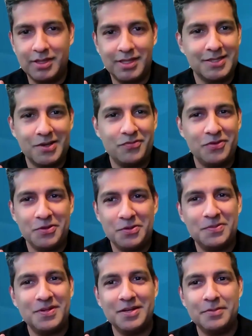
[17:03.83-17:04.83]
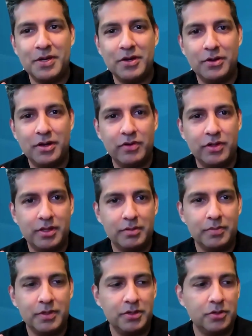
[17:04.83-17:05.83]
That's how I feel about everything.
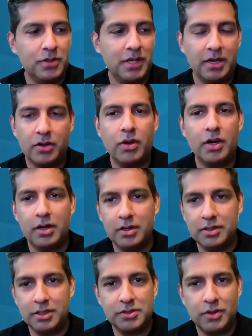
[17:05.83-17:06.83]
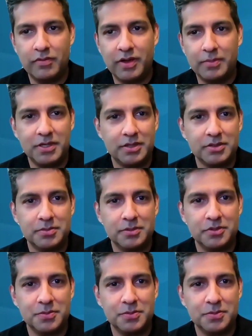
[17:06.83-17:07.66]
You can't acquire unless you have happy customers,